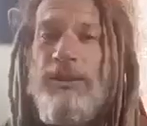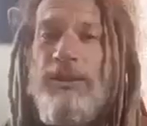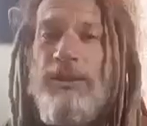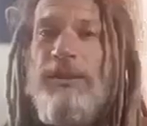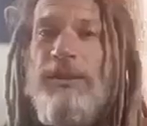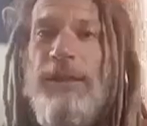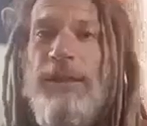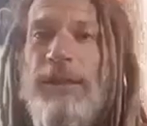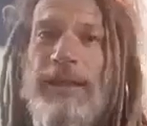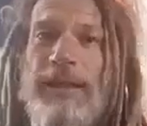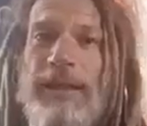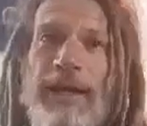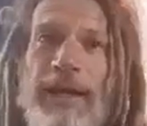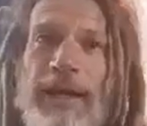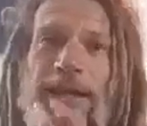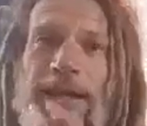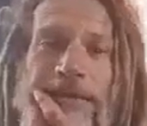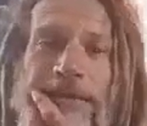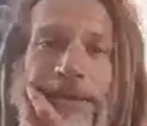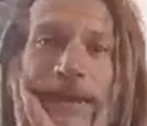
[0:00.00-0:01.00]

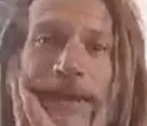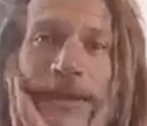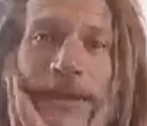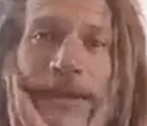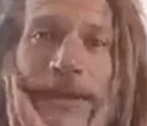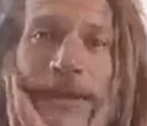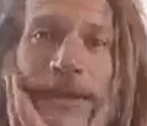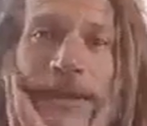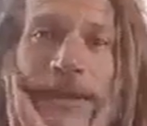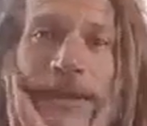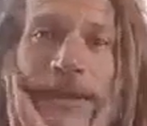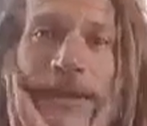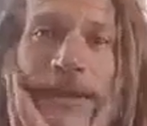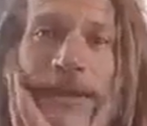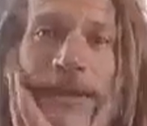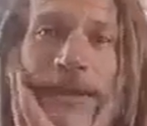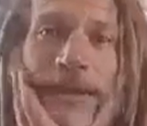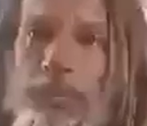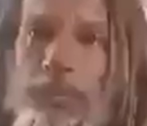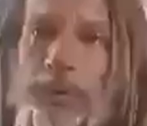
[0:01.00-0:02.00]
I'm involved
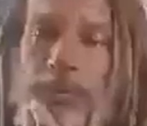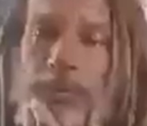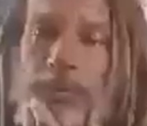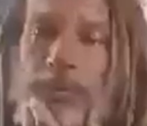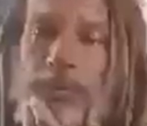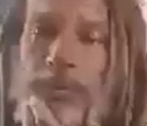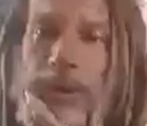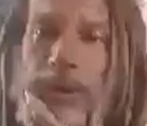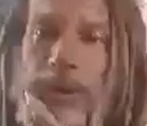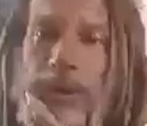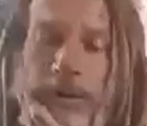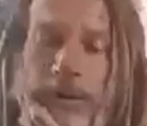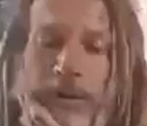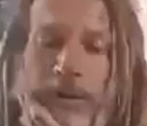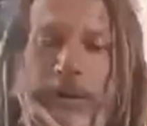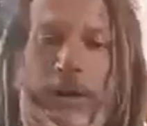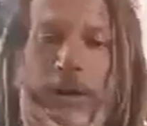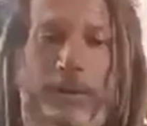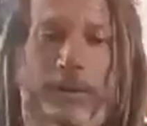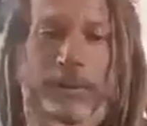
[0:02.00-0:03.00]
with a superfood
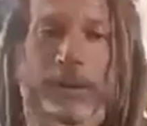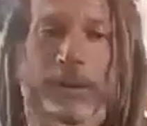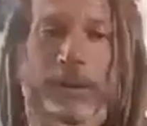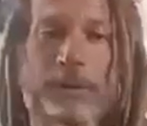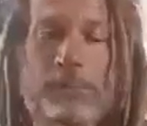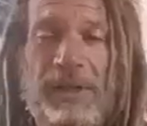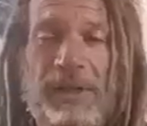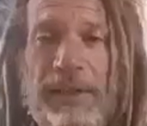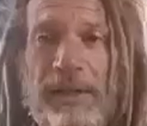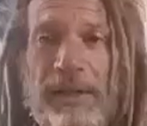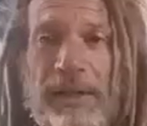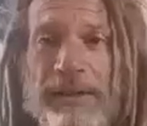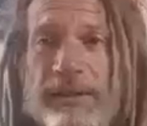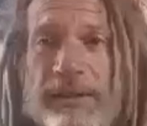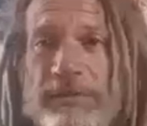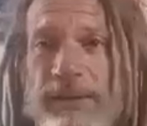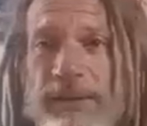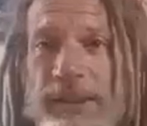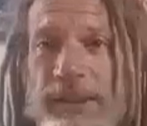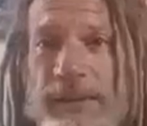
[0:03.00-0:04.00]
company because
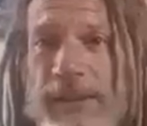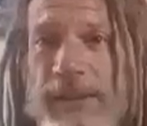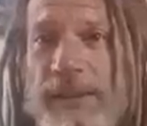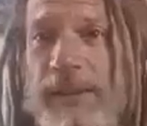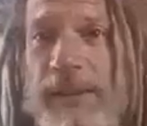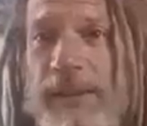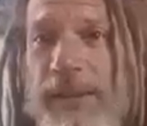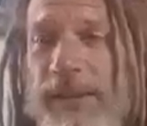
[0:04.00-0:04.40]
of this.